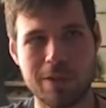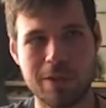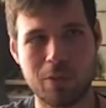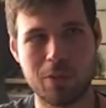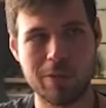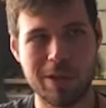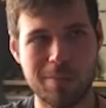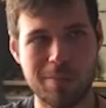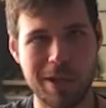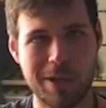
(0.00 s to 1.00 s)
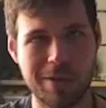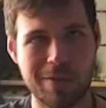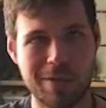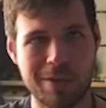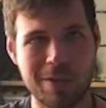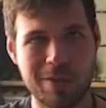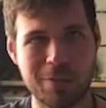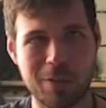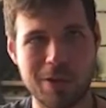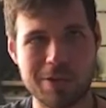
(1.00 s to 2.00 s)
holy men
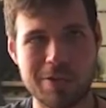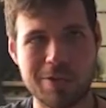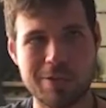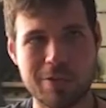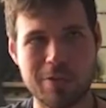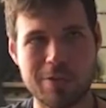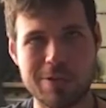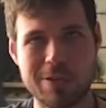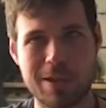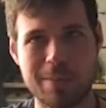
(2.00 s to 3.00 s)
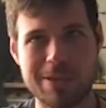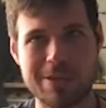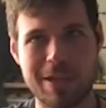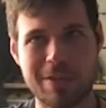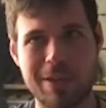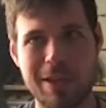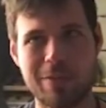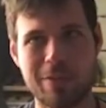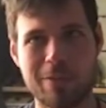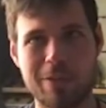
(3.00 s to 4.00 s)
who were also too, to some extent, I, I
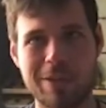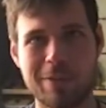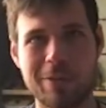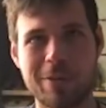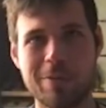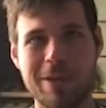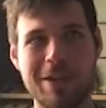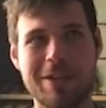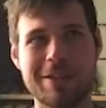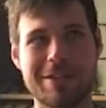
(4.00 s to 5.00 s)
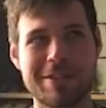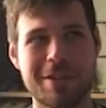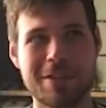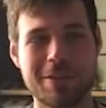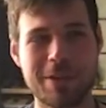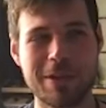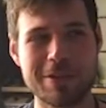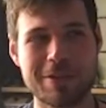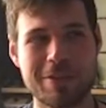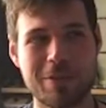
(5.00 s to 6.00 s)
don't think they would have necessarily
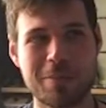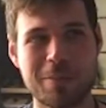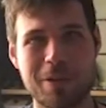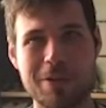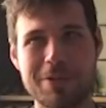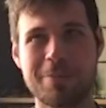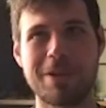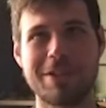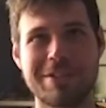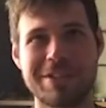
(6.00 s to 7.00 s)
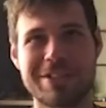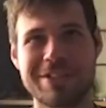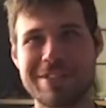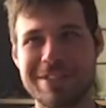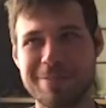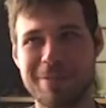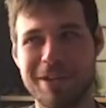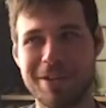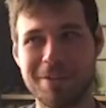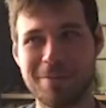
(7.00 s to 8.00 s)
relished the term, but also politicians as
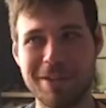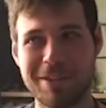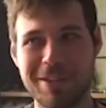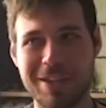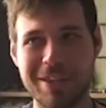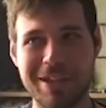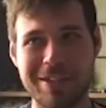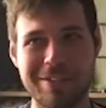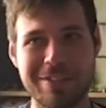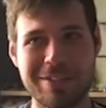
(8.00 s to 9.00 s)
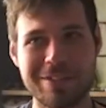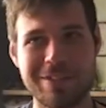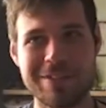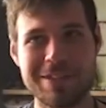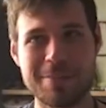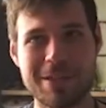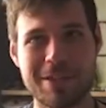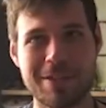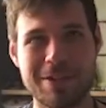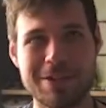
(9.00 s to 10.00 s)
well. Mm-hmm. And that seems
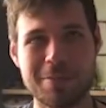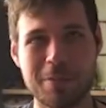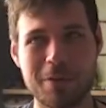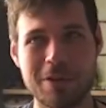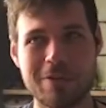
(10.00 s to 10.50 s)
like an oxymoron